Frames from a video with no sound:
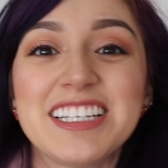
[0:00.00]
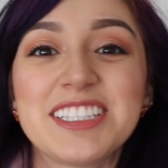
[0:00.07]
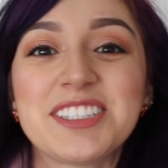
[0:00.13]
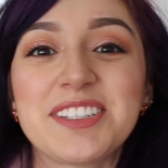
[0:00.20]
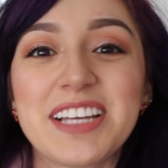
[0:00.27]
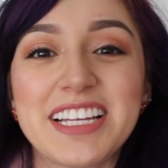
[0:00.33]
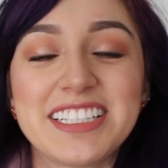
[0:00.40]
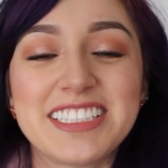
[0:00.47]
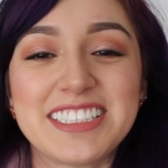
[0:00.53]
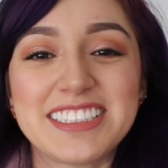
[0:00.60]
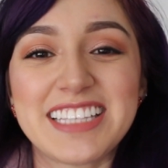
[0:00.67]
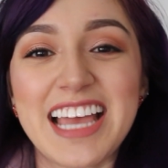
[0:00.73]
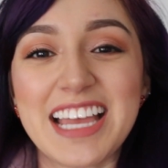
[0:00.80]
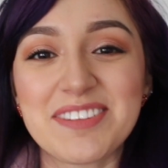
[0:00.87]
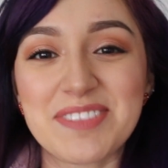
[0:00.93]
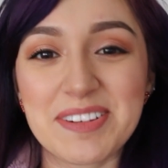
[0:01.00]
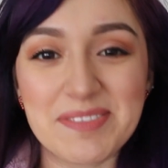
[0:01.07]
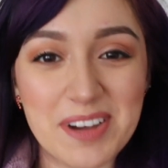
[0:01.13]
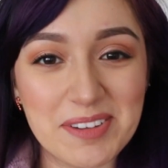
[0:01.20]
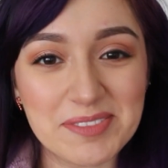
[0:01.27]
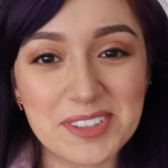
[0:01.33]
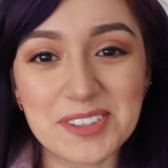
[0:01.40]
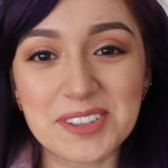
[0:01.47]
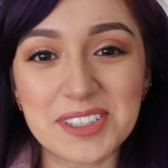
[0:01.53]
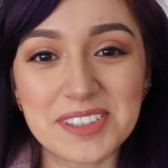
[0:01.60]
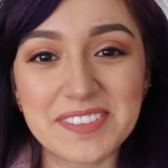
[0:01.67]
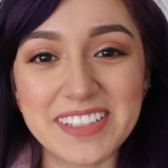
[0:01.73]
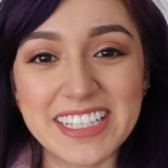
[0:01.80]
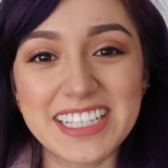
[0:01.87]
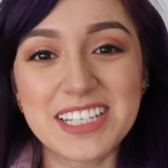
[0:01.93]
so I just had my mom record
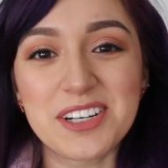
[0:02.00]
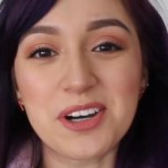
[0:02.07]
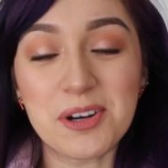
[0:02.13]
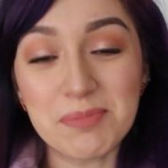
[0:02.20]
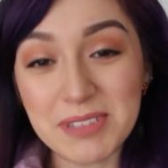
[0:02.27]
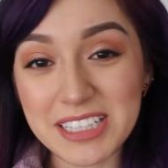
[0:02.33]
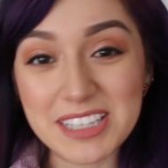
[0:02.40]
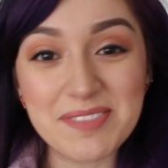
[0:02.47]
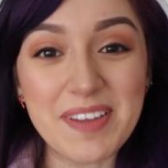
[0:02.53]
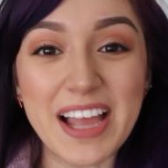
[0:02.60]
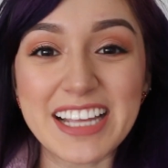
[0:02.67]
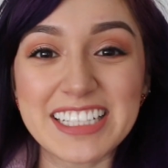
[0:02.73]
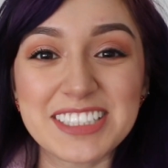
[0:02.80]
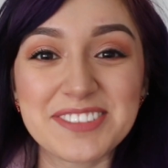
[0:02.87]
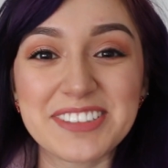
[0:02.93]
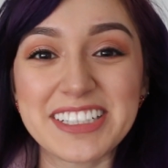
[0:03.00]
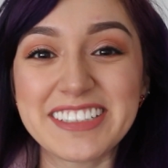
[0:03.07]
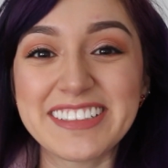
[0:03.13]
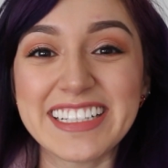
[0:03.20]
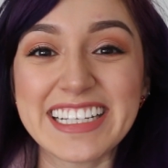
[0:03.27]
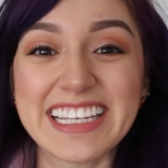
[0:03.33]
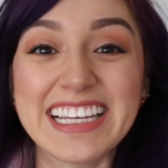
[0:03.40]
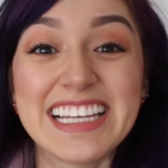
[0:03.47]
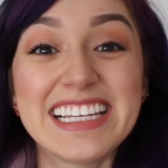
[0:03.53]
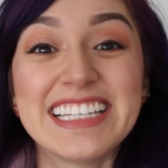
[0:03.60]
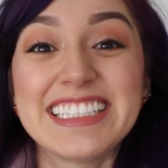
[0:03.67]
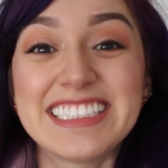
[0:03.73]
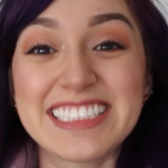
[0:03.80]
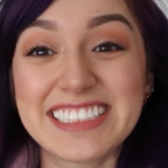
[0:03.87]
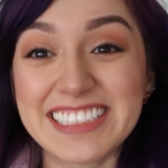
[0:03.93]
me opening the package very quick
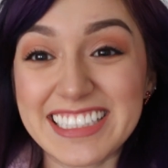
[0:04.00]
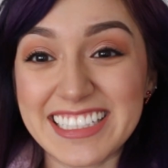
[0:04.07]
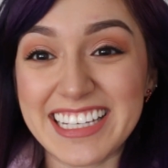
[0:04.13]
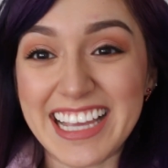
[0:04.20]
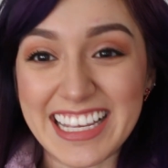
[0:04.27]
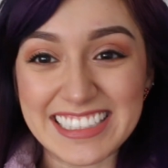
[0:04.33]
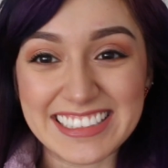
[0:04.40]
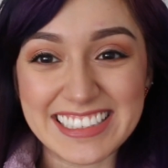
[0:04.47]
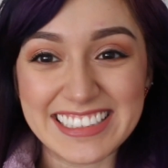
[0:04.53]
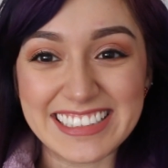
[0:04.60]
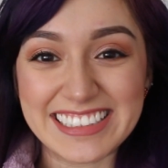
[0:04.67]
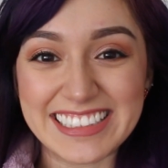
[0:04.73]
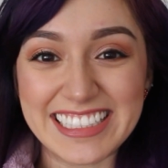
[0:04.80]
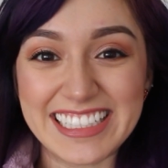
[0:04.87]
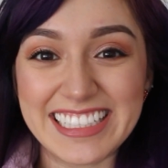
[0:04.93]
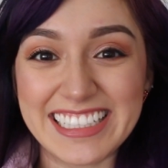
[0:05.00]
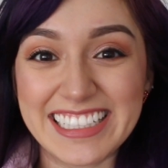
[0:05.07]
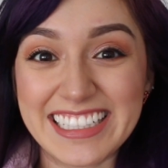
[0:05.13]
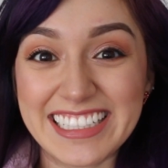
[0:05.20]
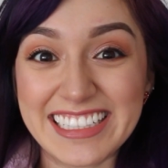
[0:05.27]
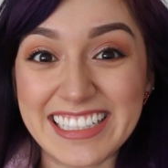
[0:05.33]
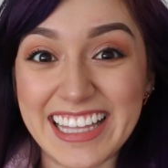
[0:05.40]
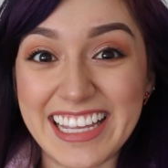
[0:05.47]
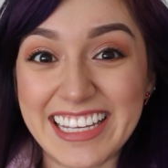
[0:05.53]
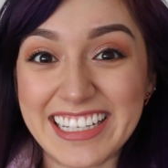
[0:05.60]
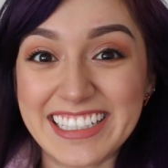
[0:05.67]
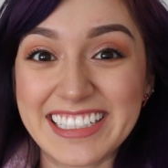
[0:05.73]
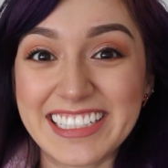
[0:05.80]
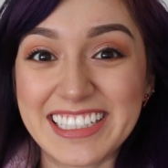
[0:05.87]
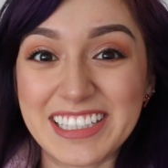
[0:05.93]
just so you guys can see like
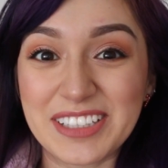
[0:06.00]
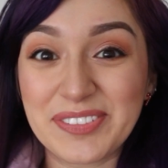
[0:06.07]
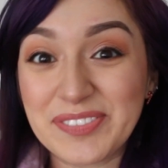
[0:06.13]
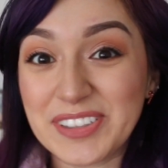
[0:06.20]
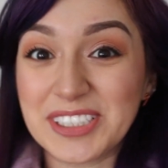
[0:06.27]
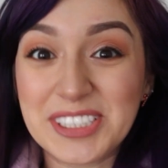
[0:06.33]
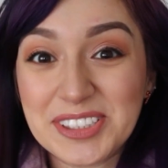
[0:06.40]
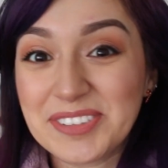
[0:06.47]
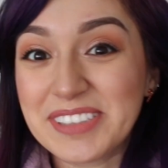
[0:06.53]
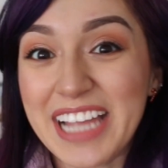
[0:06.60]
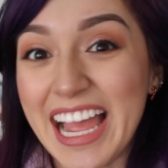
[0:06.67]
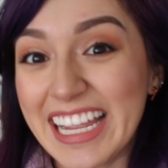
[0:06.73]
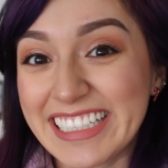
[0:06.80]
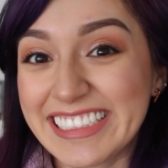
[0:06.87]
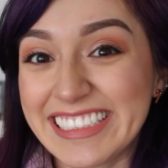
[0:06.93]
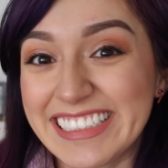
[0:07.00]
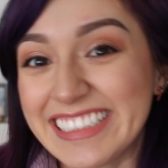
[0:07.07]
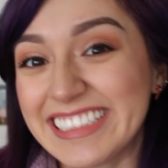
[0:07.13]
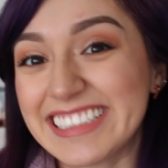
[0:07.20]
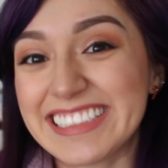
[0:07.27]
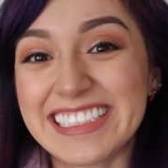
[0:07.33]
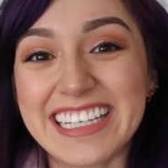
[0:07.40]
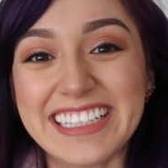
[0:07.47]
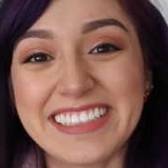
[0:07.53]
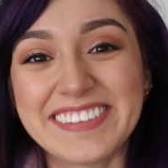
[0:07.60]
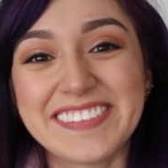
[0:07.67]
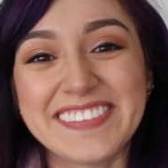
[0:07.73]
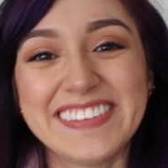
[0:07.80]
the first reaction and stuff.